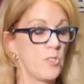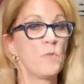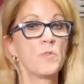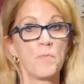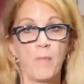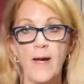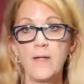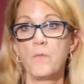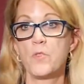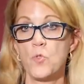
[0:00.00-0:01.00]
She was
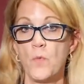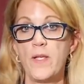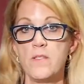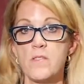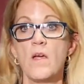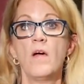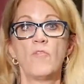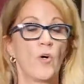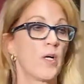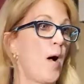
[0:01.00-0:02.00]
pregnant with twins
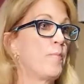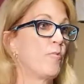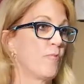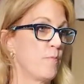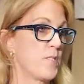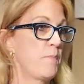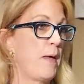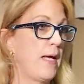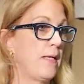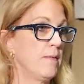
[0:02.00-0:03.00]
for a couple from
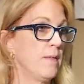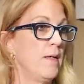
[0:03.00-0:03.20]
Spain.